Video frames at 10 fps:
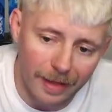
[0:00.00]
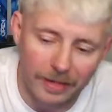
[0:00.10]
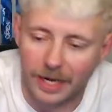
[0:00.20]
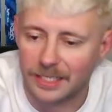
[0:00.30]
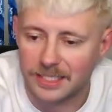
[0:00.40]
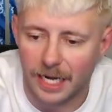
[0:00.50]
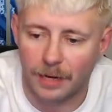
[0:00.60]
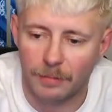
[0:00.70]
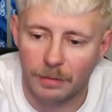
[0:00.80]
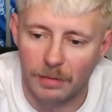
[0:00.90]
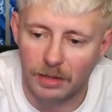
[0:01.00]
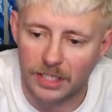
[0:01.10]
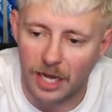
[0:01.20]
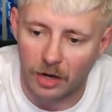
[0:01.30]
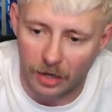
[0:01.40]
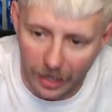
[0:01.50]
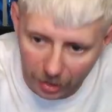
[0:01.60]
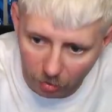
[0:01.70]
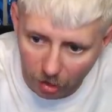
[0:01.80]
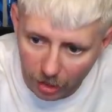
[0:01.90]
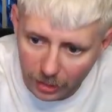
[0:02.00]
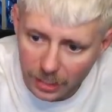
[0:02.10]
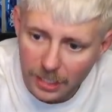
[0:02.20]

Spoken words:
and then I decide I'm going to belly down on an ankle lock.